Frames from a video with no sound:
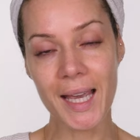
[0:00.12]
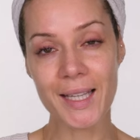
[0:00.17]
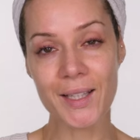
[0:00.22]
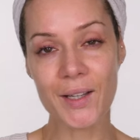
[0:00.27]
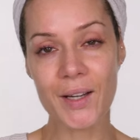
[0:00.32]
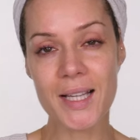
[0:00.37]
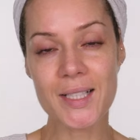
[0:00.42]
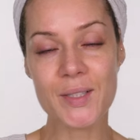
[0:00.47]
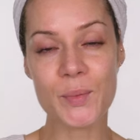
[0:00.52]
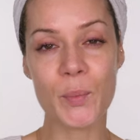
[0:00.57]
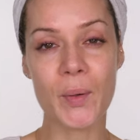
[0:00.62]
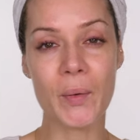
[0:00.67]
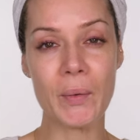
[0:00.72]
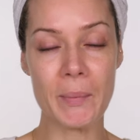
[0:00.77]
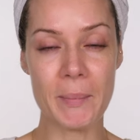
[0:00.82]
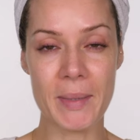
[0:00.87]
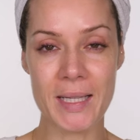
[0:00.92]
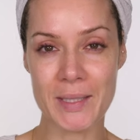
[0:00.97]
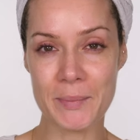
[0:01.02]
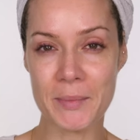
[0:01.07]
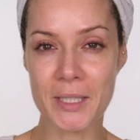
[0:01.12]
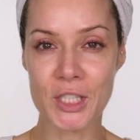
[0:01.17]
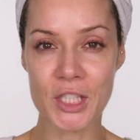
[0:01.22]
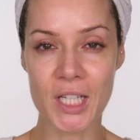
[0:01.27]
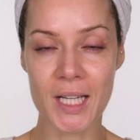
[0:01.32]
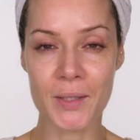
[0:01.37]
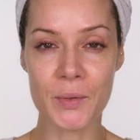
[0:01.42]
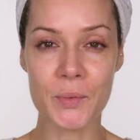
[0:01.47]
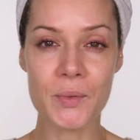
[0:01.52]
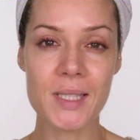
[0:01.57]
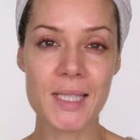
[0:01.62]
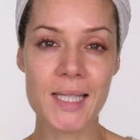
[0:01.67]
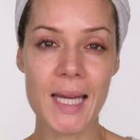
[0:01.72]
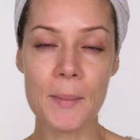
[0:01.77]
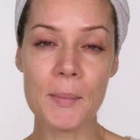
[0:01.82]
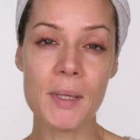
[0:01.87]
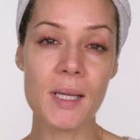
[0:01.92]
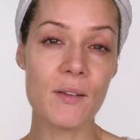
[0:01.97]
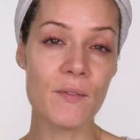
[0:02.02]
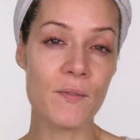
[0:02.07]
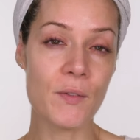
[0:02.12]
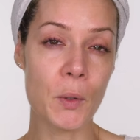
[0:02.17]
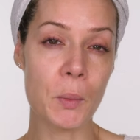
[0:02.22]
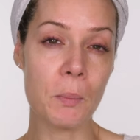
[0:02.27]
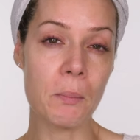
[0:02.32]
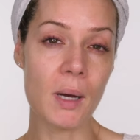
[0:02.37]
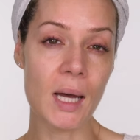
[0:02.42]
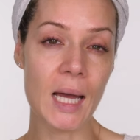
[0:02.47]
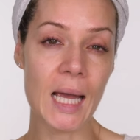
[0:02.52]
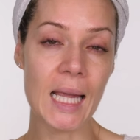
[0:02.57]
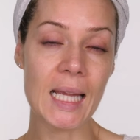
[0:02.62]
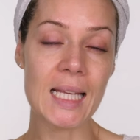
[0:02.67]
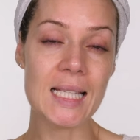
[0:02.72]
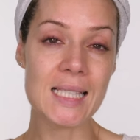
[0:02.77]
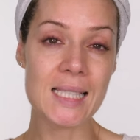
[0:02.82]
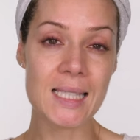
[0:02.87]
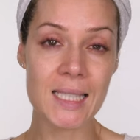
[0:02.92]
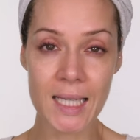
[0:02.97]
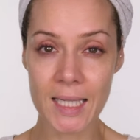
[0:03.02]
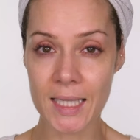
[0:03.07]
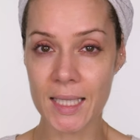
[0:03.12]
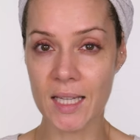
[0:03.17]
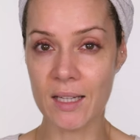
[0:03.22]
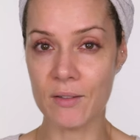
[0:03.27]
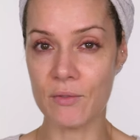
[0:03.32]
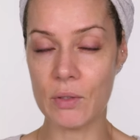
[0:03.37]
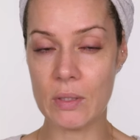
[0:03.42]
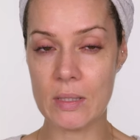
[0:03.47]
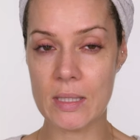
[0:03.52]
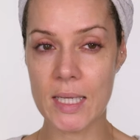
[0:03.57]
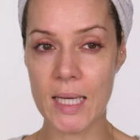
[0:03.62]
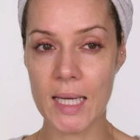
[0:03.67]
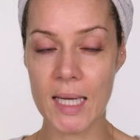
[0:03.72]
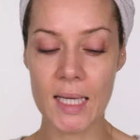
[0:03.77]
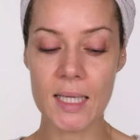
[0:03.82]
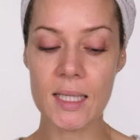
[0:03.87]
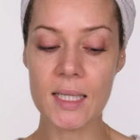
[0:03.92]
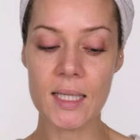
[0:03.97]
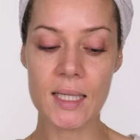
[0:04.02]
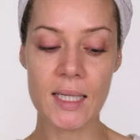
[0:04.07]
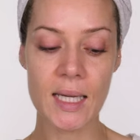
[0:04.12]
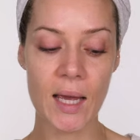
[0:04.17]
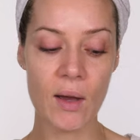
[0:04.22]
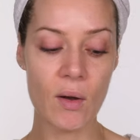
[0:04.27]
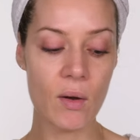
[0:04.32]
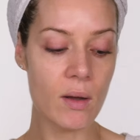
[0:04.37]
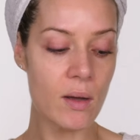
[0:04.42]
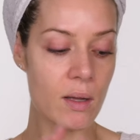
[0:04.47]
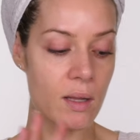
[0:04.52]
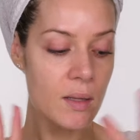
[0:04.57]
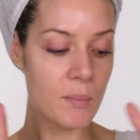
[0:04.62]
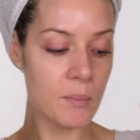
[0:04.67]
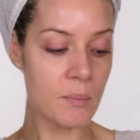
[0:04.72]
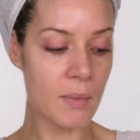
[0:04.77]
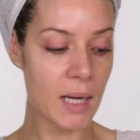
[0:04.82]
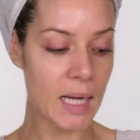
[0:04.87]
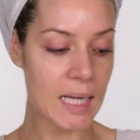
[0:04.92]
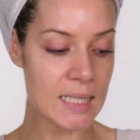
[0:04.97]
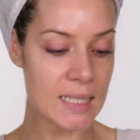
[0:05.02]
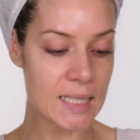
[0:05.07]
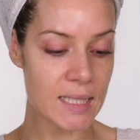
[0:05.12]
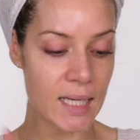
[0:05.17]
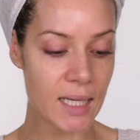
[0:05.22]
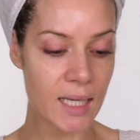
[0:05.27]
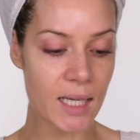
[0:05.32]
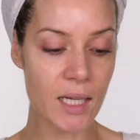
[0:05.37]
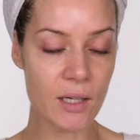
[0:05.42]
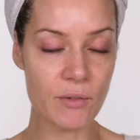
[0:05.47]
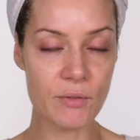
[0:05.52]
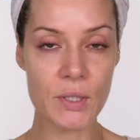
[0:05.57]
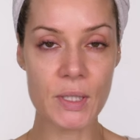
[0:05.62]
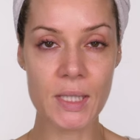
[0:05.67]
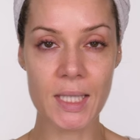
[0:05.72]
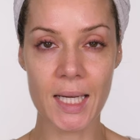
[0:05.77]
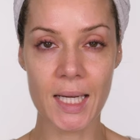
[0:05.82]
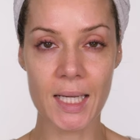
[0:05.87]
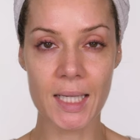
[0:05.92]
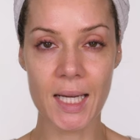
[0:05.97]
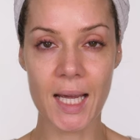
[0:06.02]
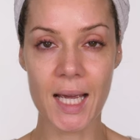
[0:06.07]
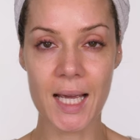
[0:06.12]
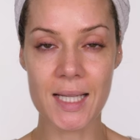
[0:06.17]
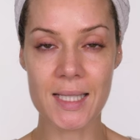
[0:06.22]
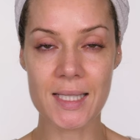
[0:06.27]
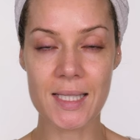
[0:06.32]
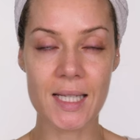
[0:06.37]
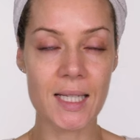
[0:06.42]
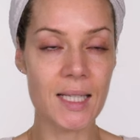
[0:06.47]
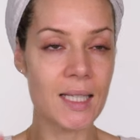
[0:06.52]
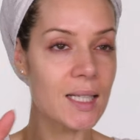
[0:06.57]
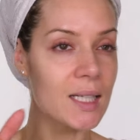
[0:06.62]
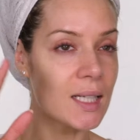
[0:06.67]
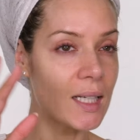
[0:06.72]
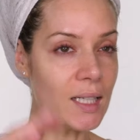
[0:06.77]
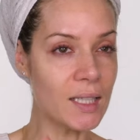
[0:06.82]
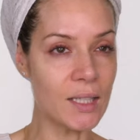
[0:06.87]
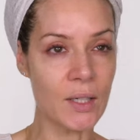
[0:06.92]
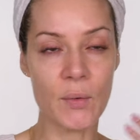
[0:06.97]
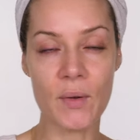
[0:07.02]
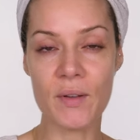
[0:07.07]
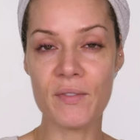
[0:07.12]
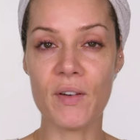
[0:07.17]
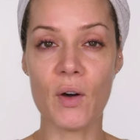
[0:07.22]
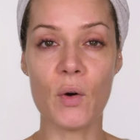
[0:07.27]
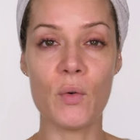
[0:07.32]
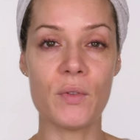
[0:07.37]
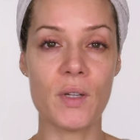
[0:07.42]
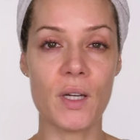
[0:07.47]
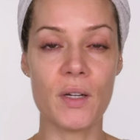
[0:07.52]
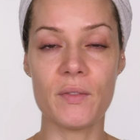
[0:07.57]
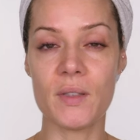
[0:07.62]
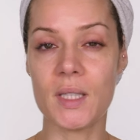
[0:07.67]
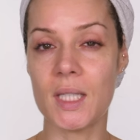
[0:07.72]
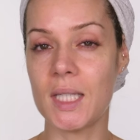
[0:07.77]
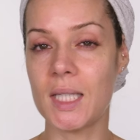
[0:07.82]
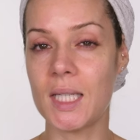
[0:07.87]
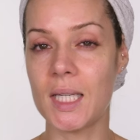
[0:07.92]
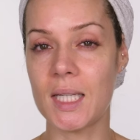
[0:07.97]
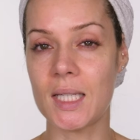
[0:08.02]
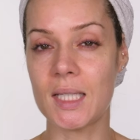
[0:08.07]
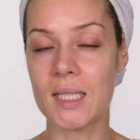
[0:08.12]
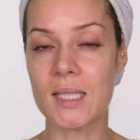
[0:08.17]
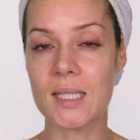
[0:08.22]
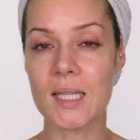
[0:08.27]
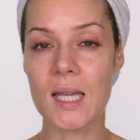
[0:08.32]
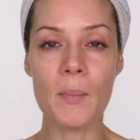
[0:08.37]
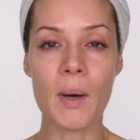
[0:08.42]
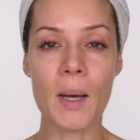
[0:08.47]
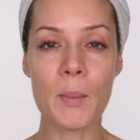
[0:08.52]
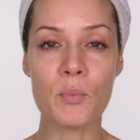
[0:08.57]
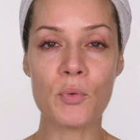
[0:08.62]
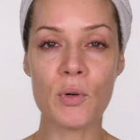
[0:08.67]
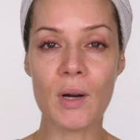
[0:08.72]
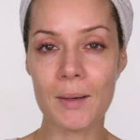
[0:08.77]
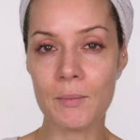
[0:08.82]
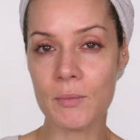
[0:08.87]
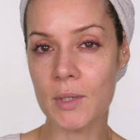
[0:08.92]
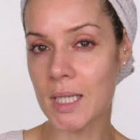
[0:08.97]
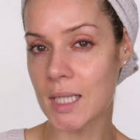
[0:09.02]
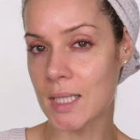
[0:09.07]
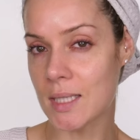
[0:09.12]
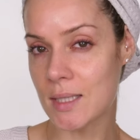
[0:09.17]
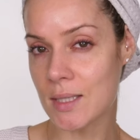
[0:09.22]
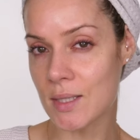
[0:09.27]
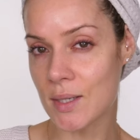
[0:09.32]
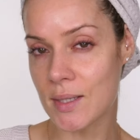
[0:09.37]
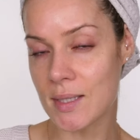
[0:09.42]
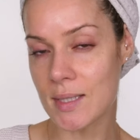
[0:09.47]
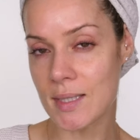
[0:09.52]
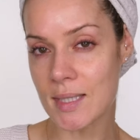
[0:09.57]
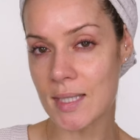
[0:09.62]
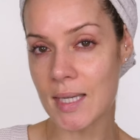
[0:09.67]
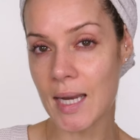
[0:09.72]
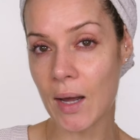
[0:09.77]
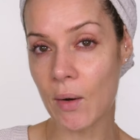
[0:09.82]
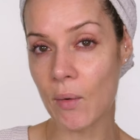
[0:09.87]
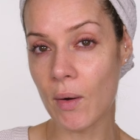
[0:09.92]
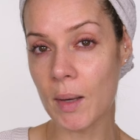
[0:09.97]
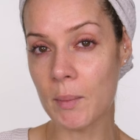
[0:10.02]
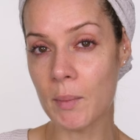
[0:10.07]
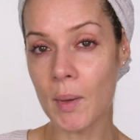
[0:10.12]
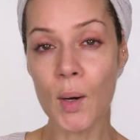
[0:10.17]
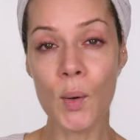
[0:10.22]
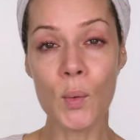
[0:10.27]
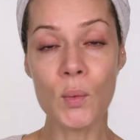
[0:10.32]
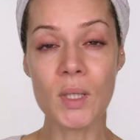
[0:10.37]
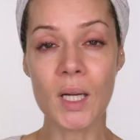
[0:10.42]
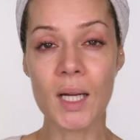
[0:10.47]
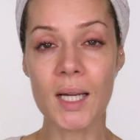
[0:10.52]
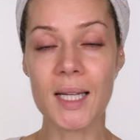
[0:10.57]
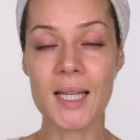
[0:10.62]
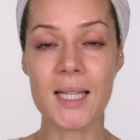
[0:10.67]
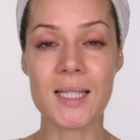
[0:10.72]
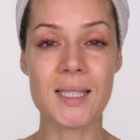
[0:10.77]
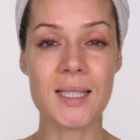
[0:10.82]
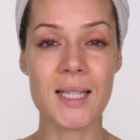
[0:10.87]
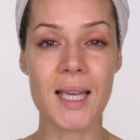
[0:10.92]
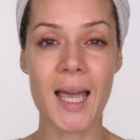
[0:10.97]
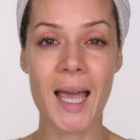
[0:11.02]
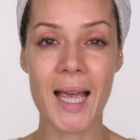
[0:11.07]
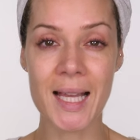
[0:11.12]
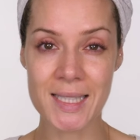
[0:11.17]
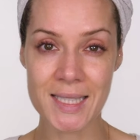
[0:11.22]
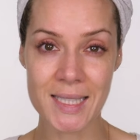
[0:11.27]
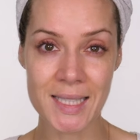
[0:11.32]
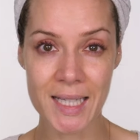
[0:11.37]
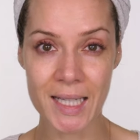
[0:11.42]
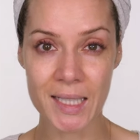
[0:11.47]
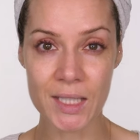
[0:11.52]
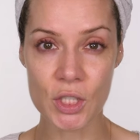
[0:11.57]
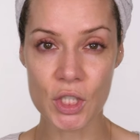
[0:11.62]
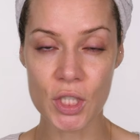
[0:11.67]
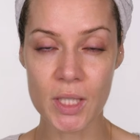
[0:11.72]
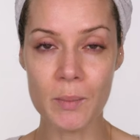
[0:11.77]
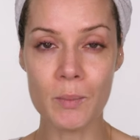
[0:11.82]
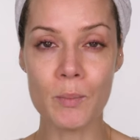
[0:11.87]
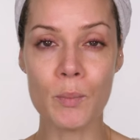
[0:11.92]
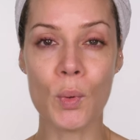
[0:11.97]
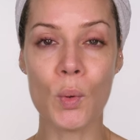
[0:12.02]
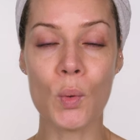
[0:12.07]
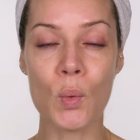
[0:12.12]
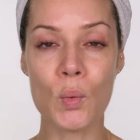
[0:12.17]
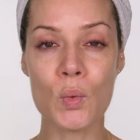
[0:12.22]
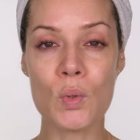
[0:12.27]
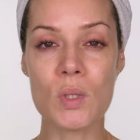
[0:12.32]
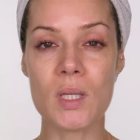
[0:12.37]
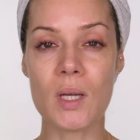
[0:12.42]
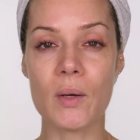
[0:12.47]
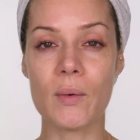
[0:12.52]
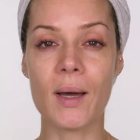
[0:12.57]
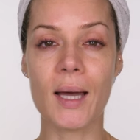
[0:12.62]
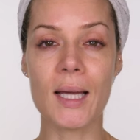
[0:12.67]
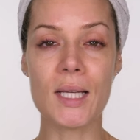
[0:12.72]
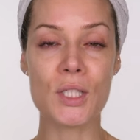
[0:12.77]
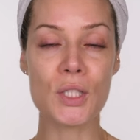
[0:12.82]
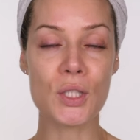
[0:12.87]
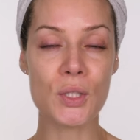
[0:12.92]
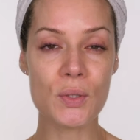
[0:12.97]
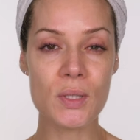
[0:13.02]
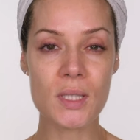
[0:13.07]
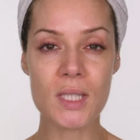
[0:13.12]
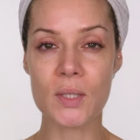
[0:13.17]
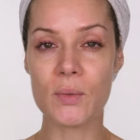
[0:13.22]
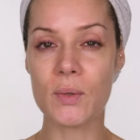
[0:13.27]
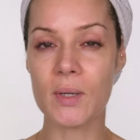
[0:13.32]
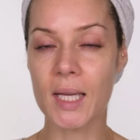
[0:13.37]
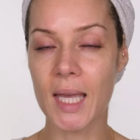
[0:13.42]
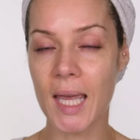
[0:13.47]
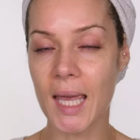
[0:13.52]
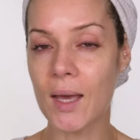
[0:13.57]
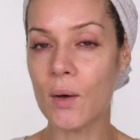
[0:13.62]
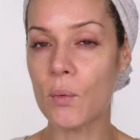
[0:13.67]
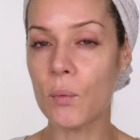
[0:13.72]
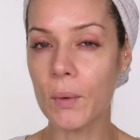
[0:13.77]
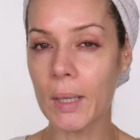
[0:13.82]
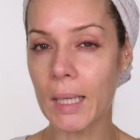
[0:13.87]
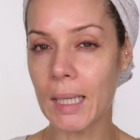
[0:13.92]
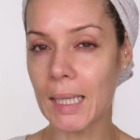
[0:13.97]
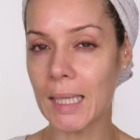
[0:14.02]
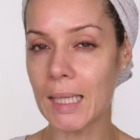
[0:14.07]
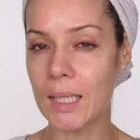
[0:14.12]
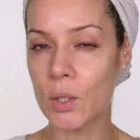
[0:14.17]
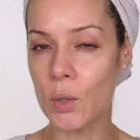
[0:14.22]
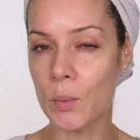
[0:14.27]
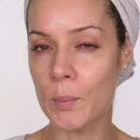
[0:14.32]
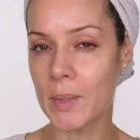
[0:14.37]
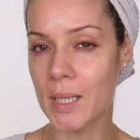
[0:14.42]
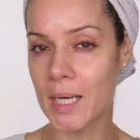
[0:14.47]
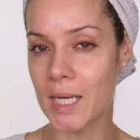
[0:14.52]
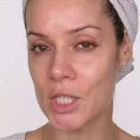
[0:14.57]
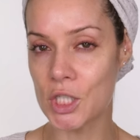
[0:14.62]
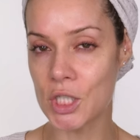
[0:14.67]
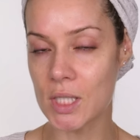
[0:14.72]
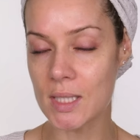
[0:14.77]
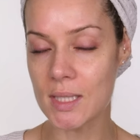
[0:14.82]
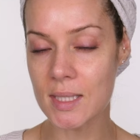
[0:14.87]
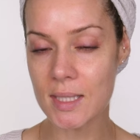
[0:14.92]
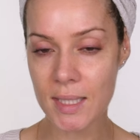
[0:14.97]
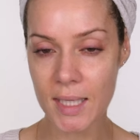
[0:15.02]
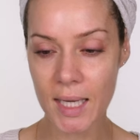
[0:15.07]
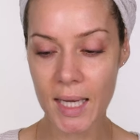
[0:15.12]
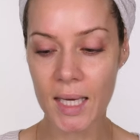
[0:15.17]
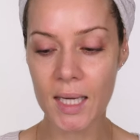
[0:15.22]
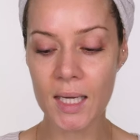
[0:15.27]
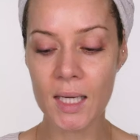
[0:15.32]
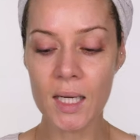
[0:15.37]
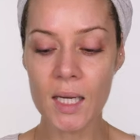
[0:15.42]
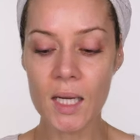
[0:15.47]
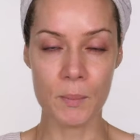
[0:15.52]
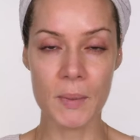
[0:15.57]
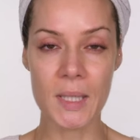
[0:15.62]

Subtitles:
guys, welcome back to my channel. Today I'm going to film my skincare routine. Now, my skincare routine has, you know, evolved over the years. My primary concerns now I'm older is anti-aging, but also I do still get oily combination skin.